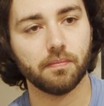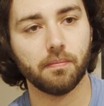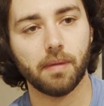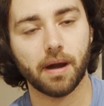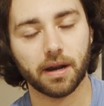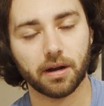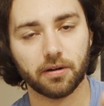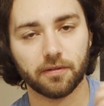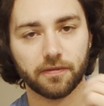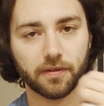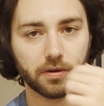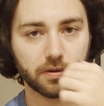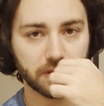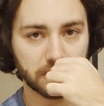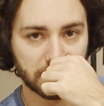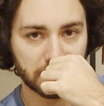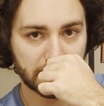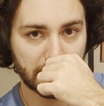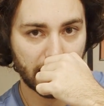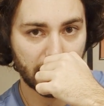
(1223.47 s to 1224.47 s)

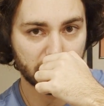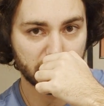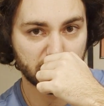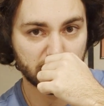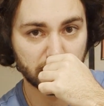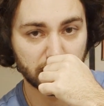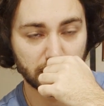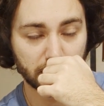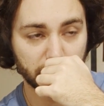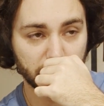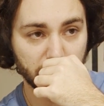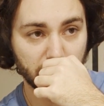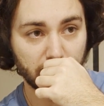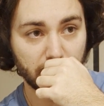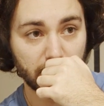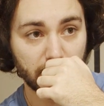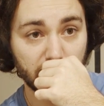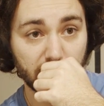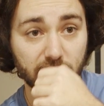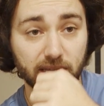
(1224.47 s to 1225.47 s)
microphones attached to them,
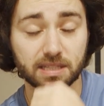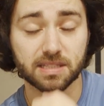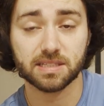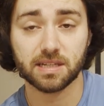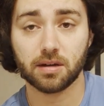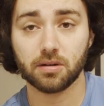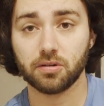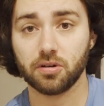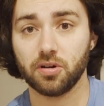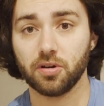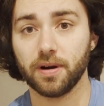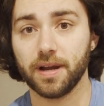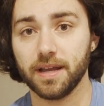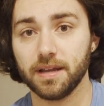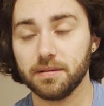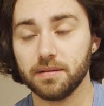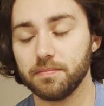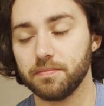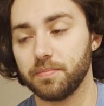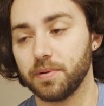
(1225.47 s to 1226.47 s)
they can sound
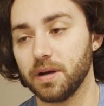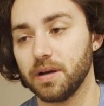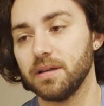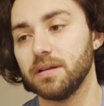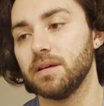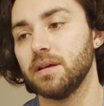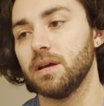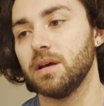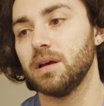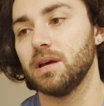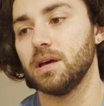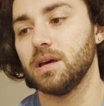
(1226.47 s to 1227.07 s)
great, but